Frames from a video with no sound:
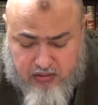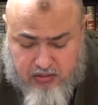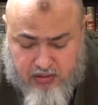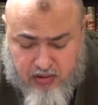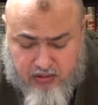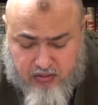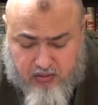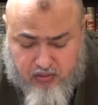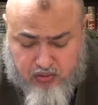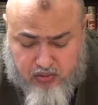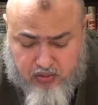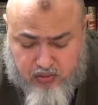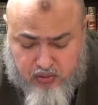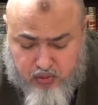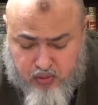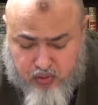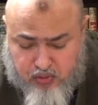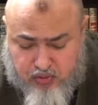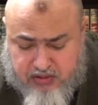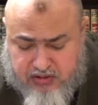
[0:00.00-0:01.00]

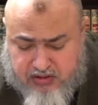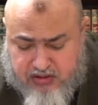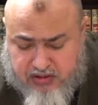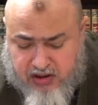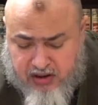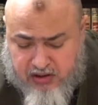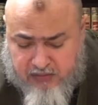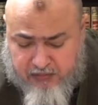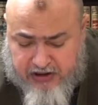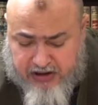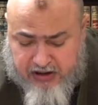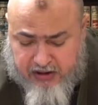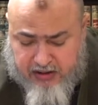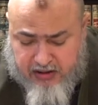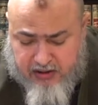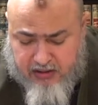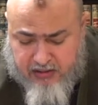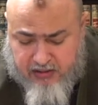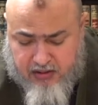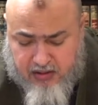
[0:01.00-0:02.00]
al-Quddus
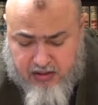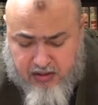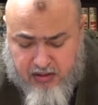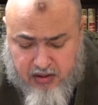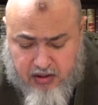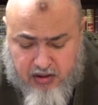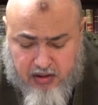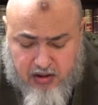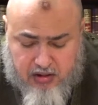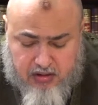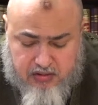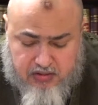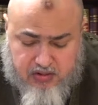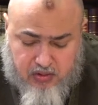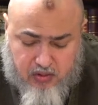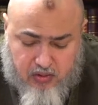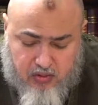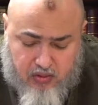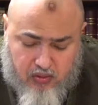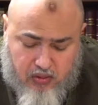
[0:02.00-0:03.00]
al-Malik.
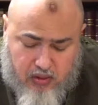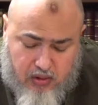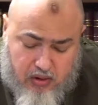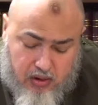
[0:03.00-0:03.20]
So,